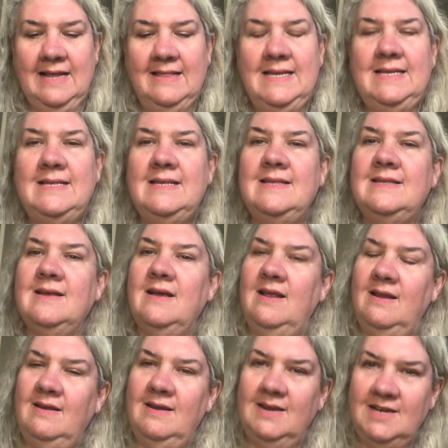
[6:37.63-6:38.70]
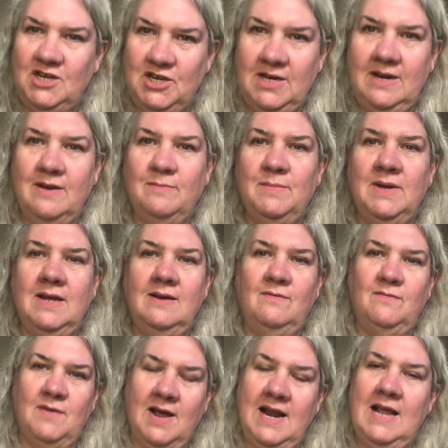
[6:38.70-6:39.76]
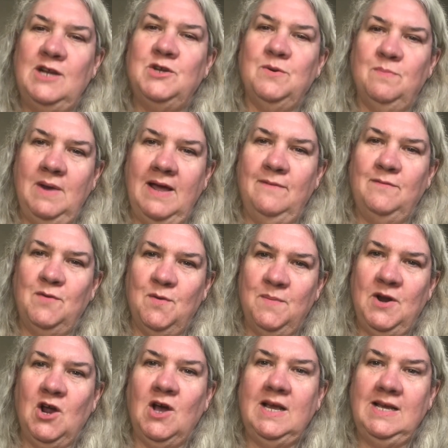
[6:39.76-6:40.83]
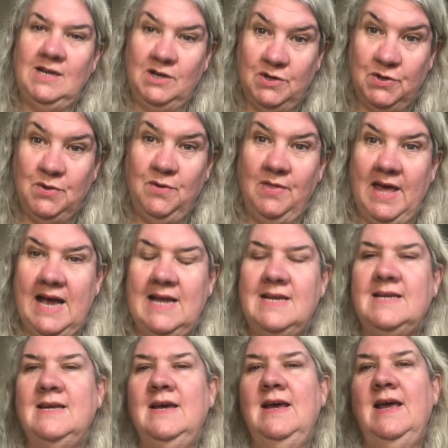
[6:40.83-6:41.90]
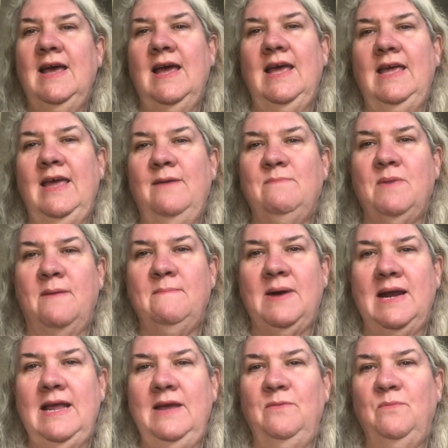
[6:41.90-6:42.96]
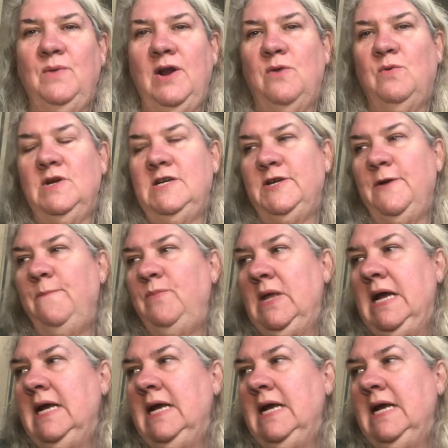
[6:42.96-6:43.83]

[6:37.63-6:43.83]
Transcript: this is a legitimate financial platform and I can do that and get my money when I want it.